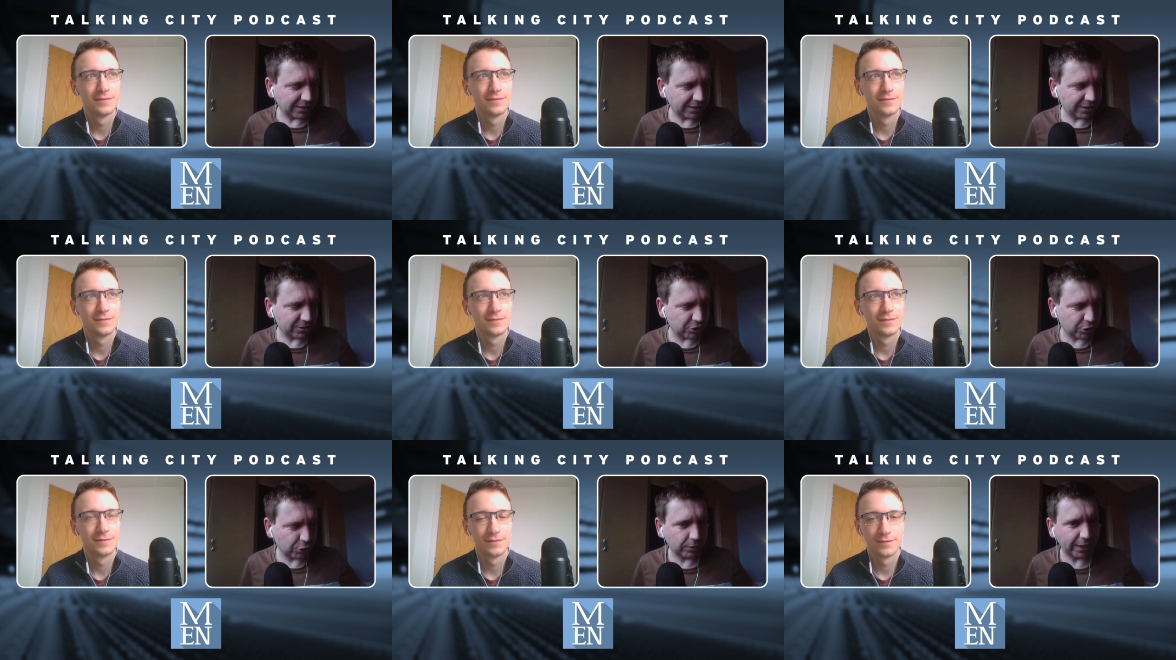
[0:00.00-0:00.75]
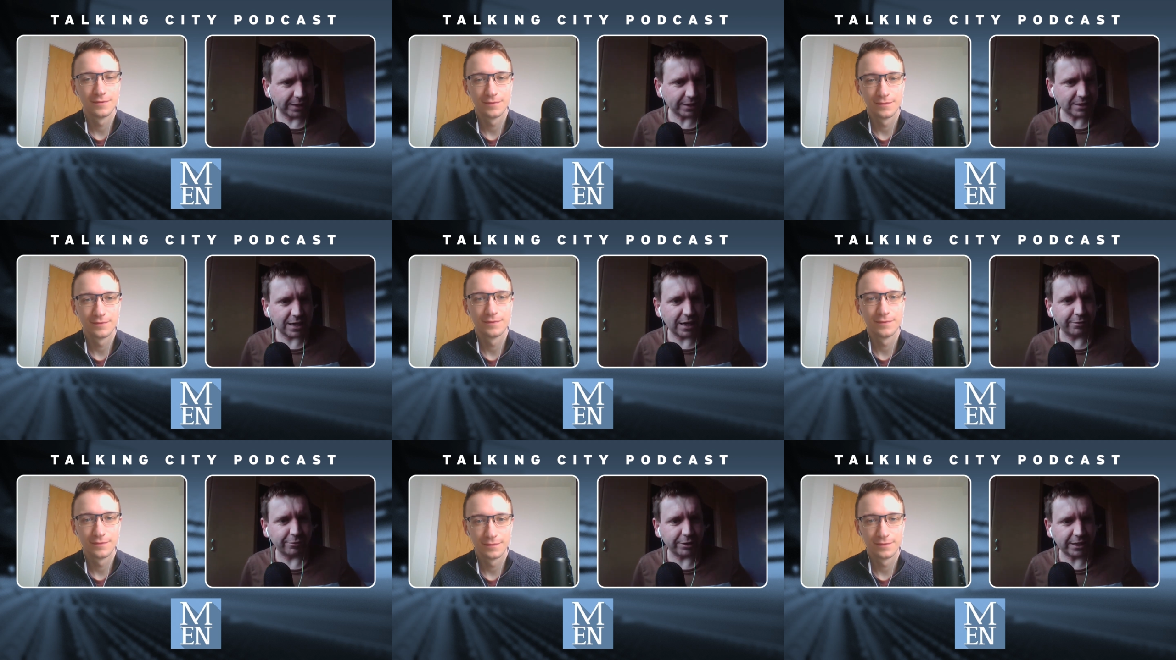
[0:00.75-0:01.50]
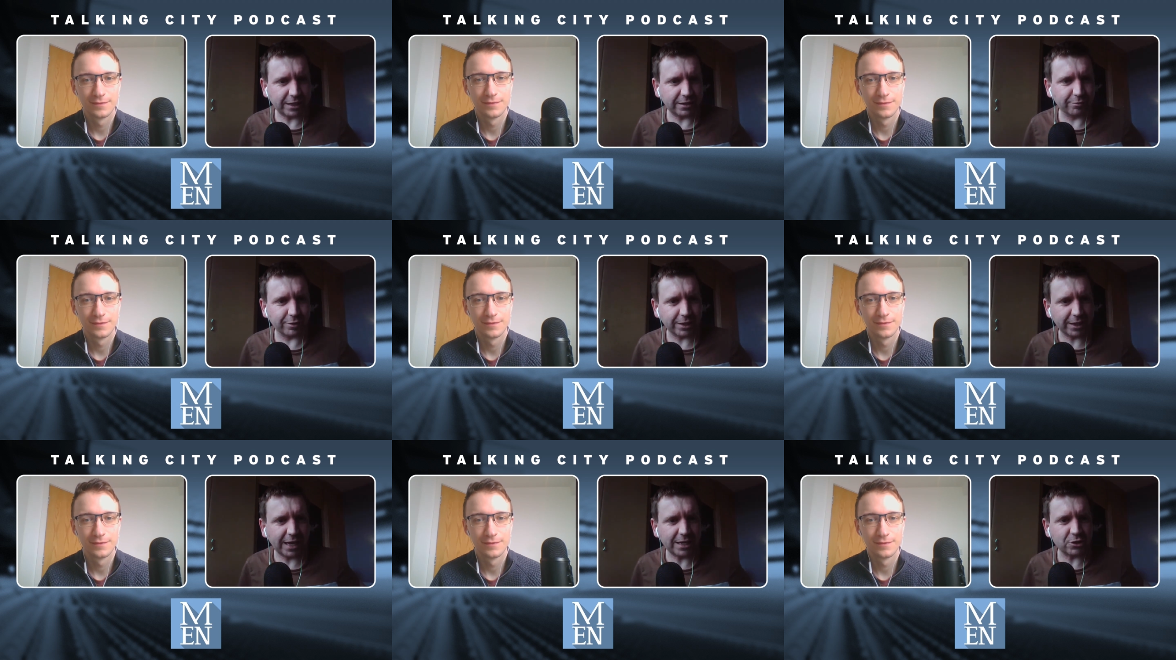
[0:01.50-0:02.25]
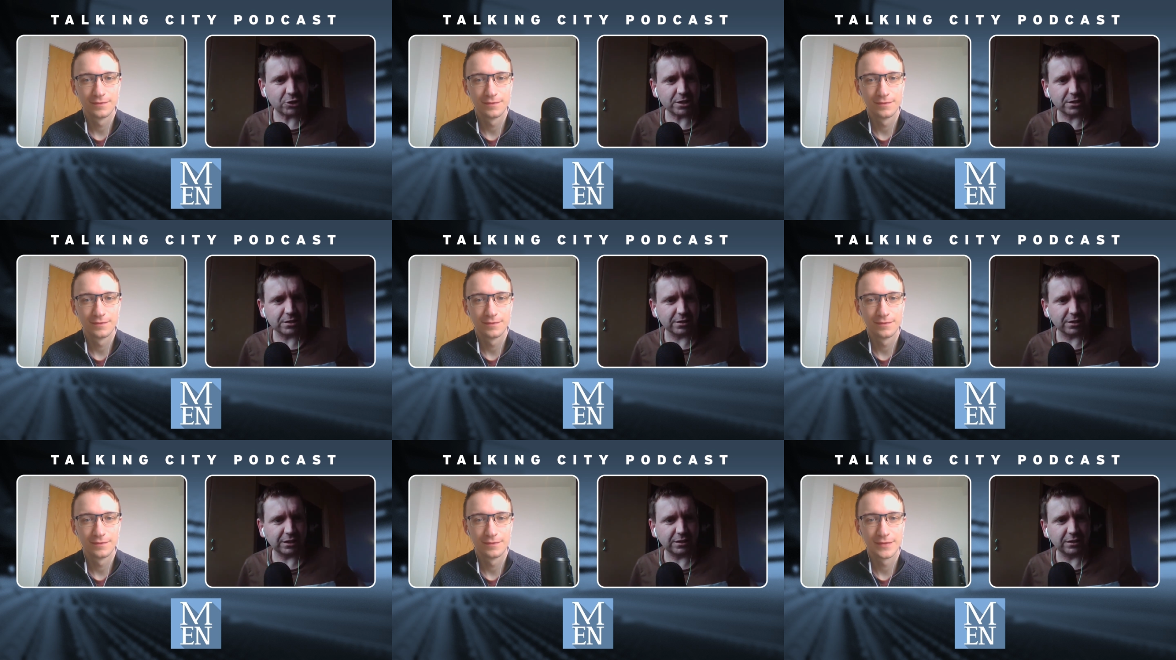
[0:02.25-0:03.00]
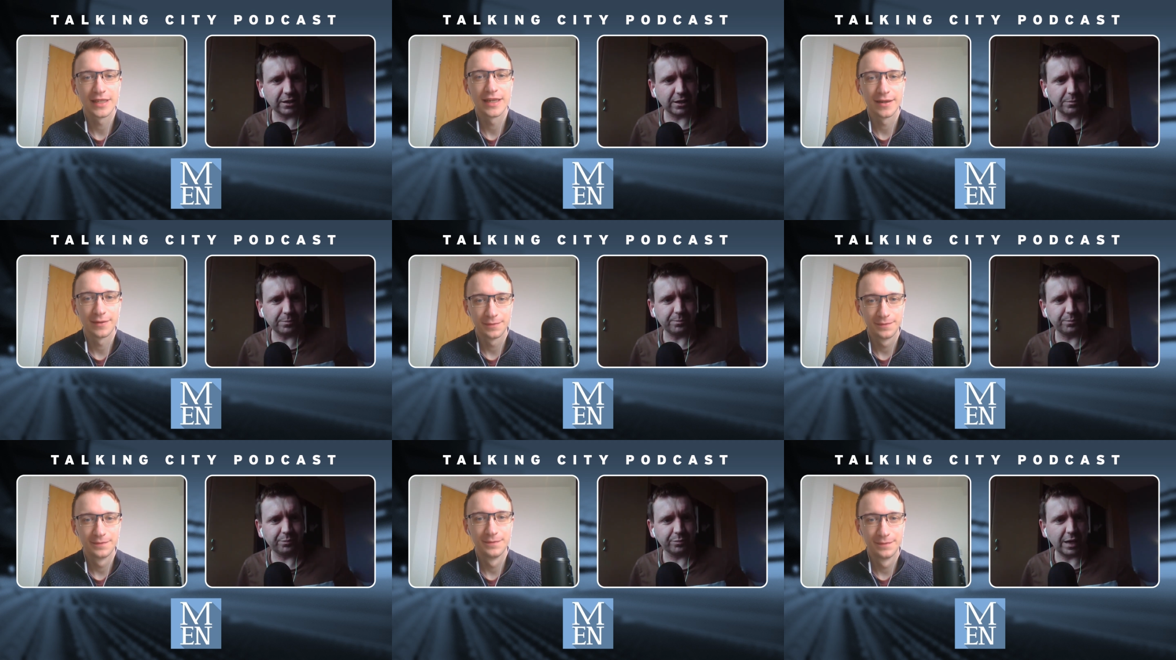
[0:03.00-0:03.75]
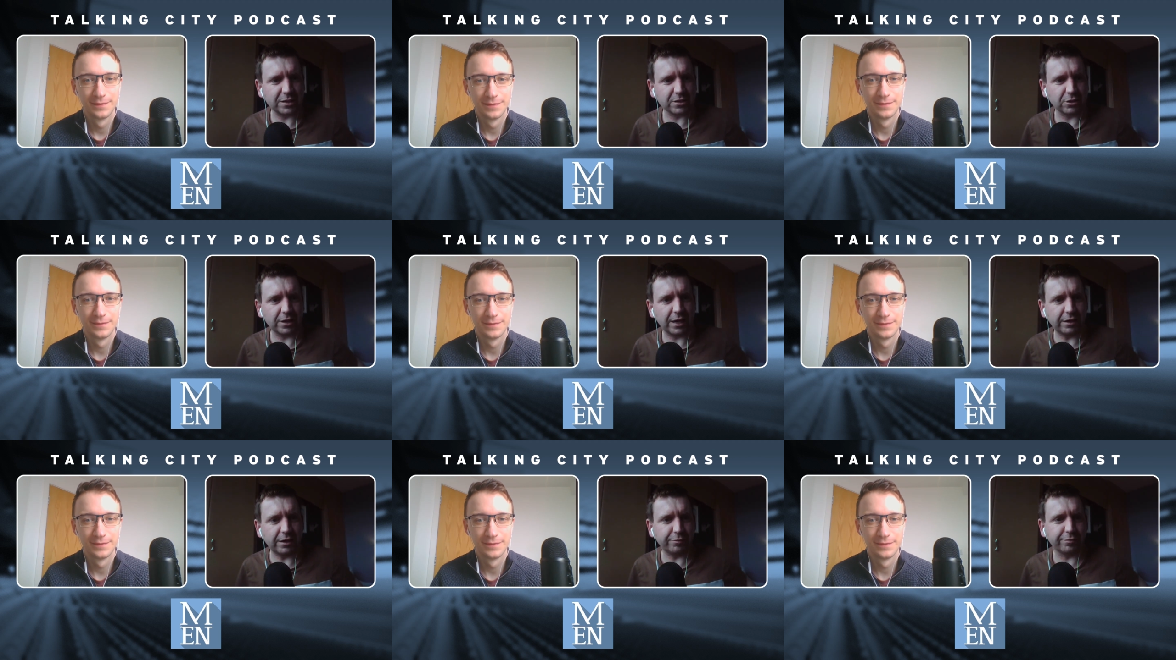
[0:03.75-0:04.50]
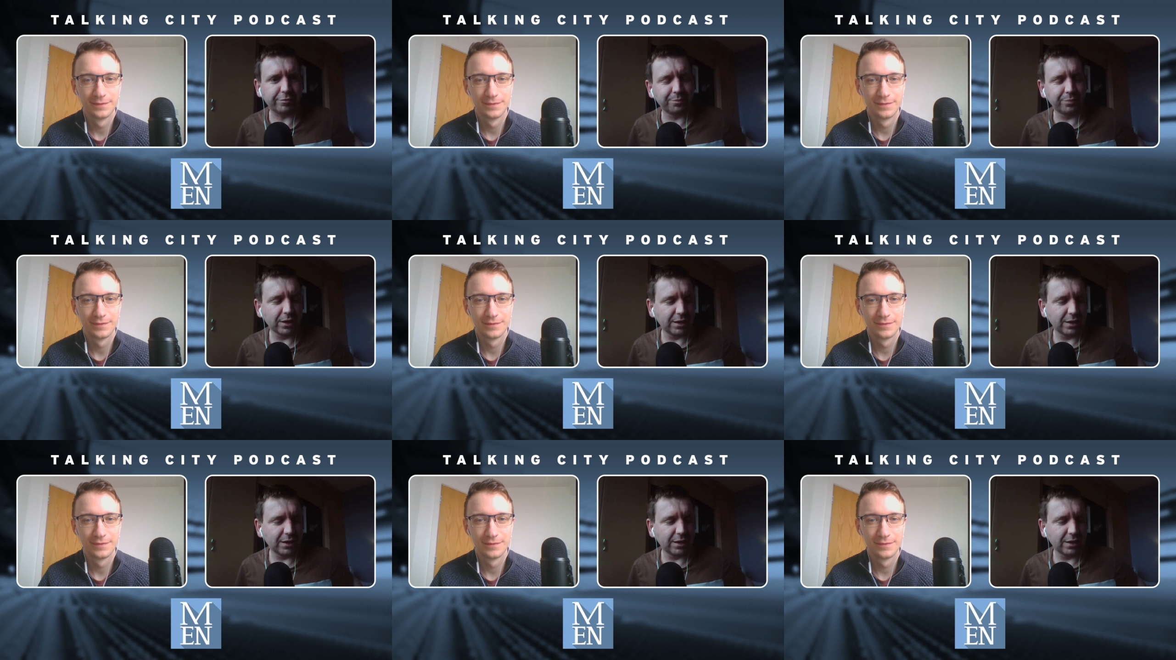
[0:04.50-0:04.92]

Speaker 1: a, a two legged tie for the for the ages. I think um, that's got kind of